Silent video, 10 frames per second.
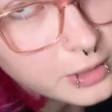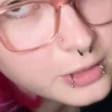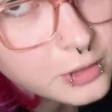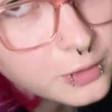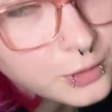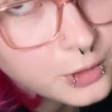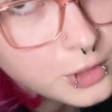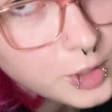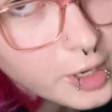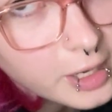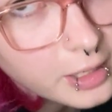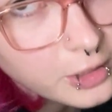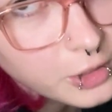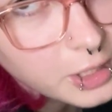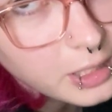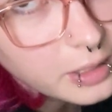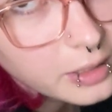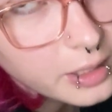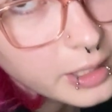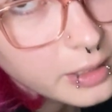So if you're Australian and you hear
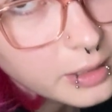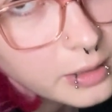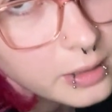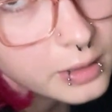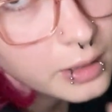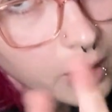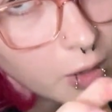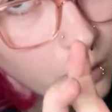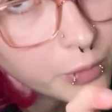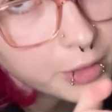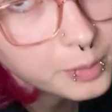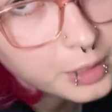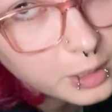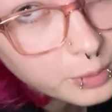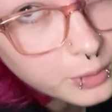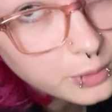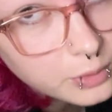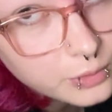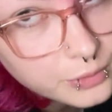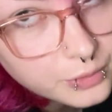like older people,
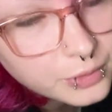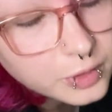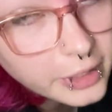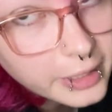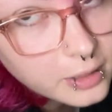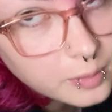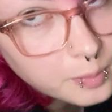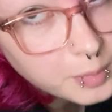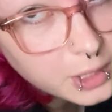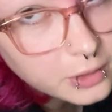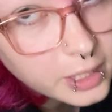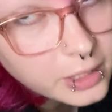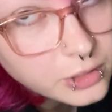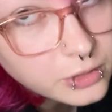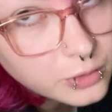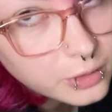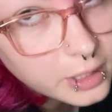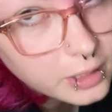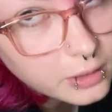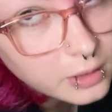like middle-aged or
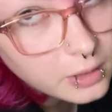like